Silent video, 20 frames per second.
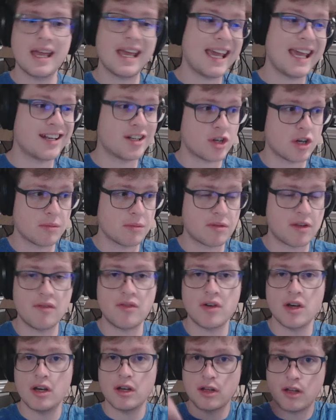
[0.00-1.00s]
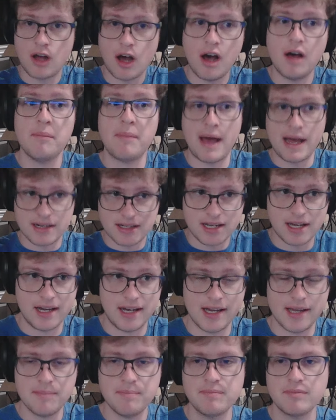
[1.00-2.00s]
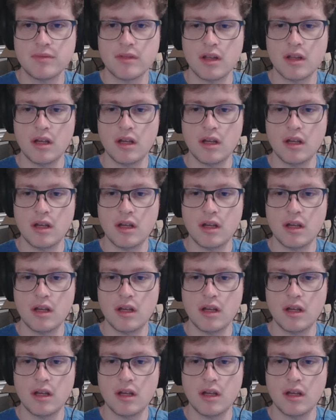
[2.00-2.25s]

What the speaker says: in terms of combat time,